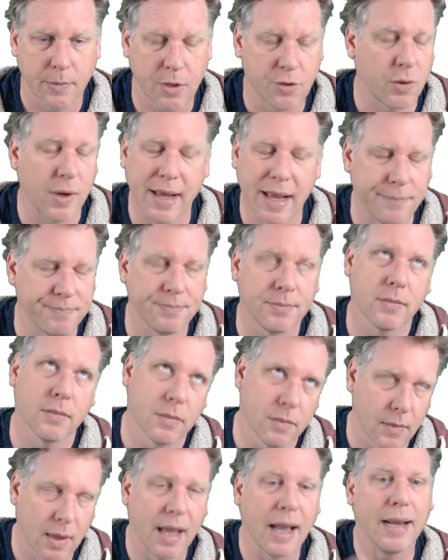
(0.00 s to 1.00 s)
Sorry,
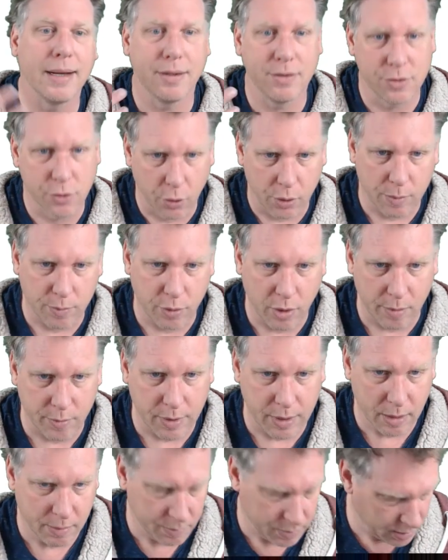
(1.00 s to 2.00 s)
8 is not a
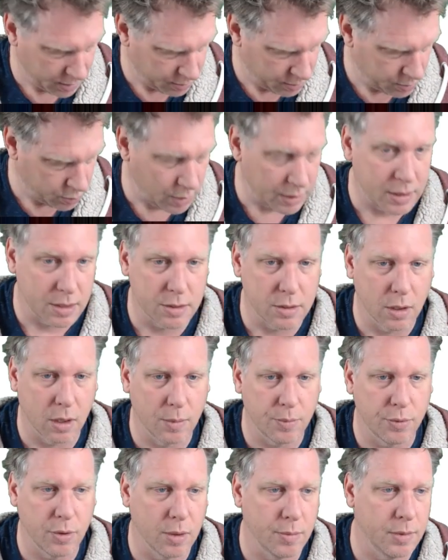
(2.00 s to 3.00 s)
primary number. 20 is
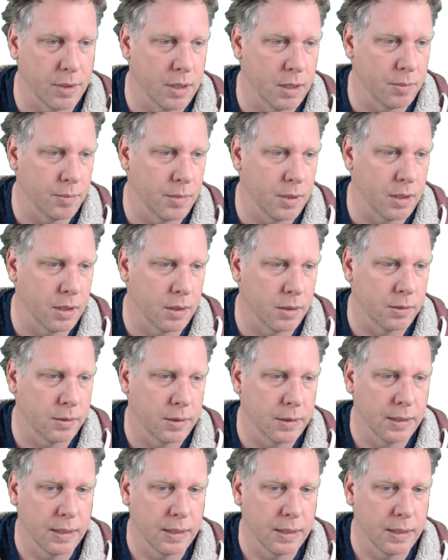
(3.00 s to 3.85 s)
not a primary number.